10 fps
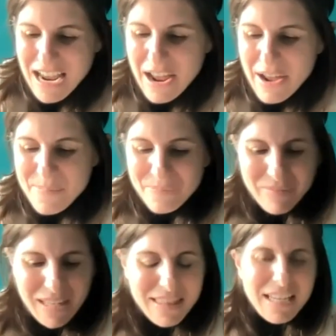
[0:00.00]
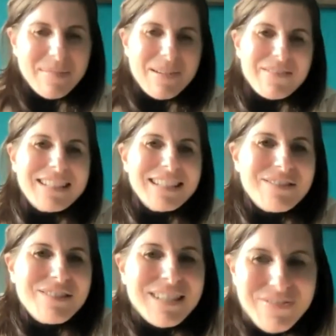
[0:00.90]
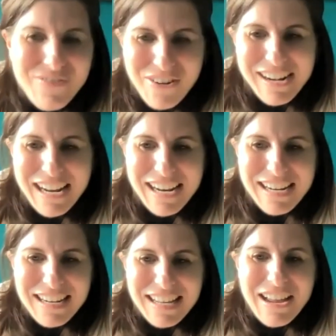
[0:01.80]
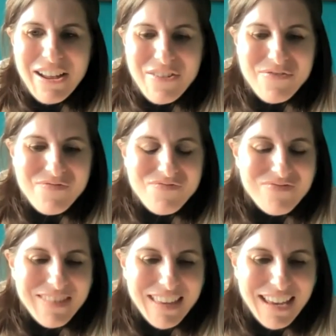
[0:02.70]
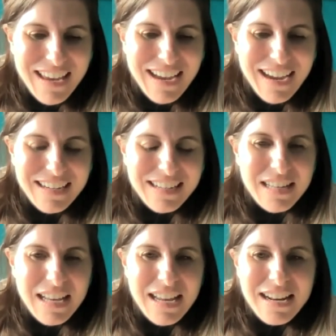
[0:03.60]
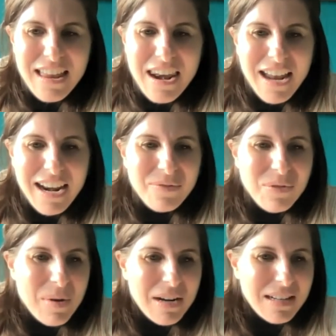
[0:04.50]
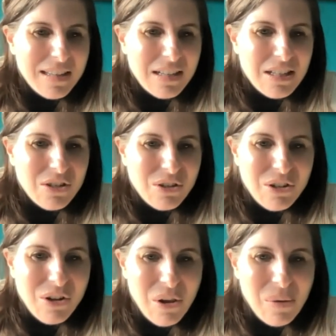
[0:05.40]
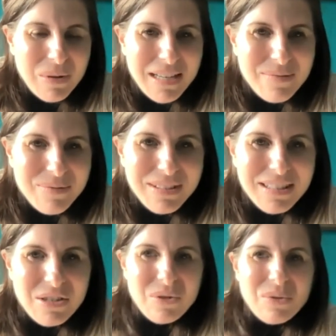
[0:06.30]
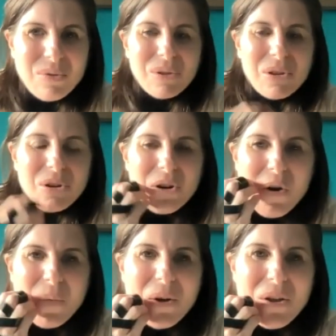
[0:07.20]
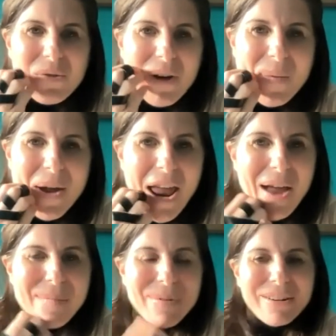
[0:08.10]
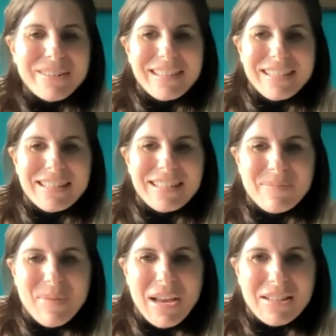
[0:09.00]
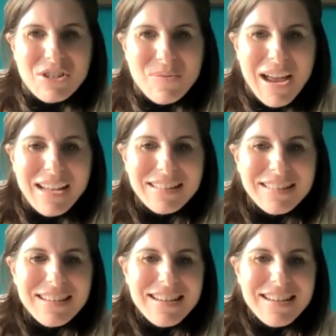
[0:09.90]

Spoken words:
And thinking about what to do this morning, I decided that not everybody in this circle was able to learn with Rabbi Hammer this past Shabbat.